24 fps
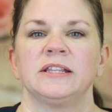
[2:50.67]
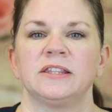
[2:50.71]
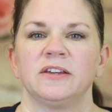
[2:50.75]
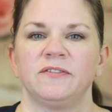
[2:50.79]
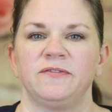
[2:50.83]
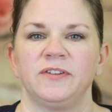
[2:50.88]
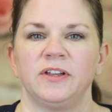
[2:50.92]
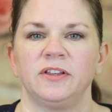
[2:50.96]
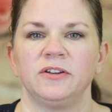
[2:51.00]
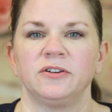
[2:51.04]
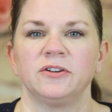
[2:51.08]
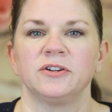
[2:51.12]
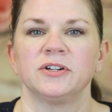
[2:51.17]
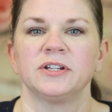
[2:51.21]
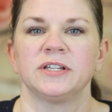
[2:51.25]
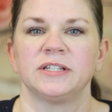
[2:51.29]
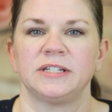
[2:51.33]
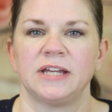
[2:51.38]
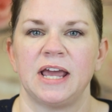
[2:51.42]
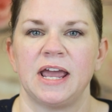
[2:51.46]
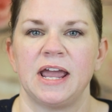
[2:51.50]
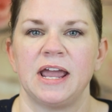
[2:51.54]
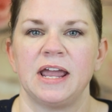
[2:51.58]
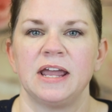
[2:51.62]
get the filler to
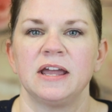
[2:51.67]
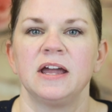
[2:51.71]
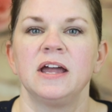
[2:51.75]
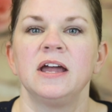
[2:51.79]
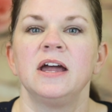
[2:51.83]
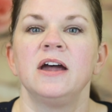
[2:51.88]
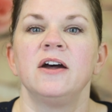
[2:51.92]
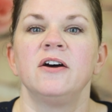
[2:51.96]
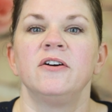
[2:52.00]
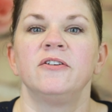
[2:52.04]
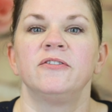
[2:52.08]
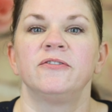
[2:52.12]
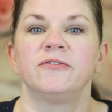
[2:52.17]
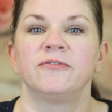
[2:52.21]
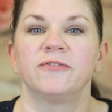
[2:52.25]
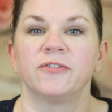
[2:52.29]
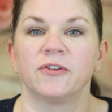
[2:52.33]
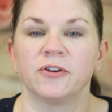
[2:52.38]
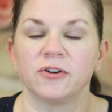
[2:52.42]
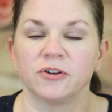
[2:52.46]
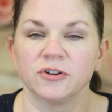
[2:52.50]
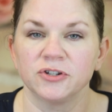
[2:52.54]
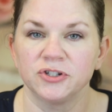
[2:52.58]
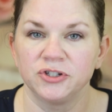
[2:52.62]
stay
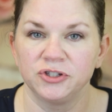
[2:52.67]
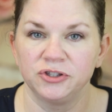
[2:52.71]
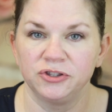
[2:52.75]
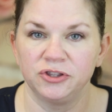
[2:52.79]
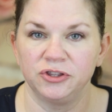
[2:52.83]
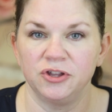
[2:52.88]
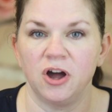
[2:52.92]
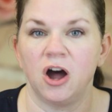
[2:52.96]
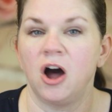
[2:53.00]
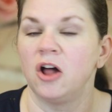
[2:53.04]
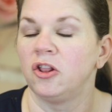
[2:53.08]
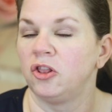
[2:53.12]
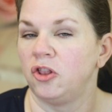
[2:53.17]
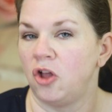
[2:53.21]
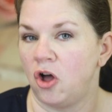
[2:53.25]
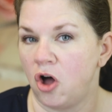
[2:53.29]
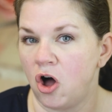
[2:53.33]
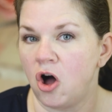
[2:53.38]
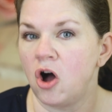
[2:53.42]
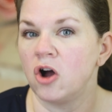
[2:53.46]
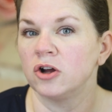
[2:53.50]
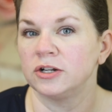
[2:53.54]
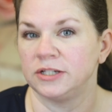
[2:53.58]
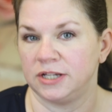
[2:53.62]
for a
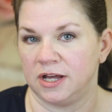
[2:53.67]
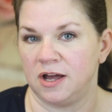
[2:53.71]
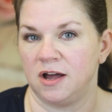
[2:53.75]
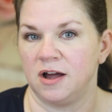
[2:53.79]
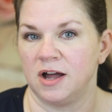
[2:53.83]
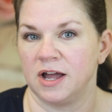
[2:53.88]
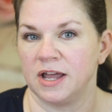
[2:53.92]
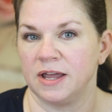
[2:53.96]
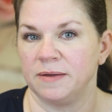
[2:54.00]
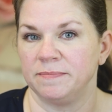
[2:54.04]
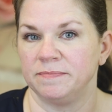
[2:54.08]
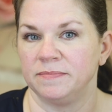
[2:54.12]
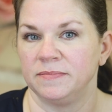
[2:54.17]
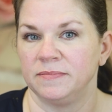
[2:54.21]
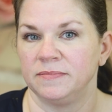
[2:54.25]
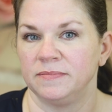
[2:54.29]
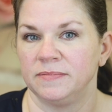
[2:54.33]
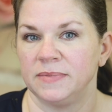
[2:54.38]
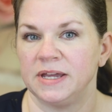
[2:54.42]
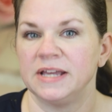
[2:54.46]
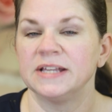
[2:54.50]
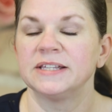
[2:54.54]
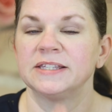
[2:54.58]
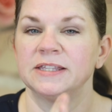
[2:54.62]
long time
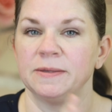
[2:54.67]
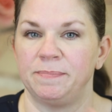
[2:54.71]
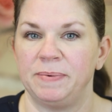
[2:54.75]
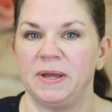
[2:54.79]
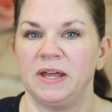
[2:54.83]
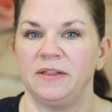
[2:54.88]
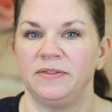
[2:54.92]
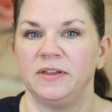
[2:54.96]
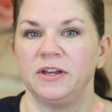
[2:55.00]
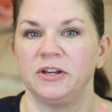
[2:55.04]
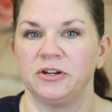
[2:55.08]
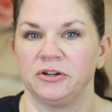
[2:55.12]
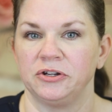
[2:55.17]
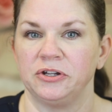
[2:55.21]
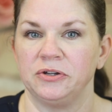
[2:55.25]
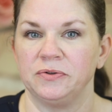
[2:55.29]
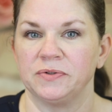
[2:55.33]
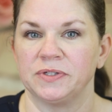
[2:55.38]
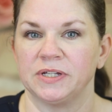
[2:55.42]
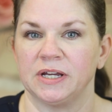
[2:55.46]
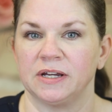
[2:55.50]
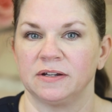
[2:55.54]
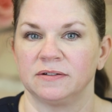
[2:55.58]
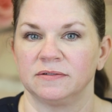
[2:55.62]
is the pen that you're
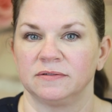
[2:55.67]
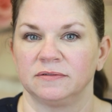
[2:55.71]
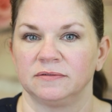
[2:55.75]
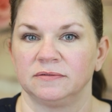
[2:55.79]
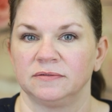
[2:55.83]
using.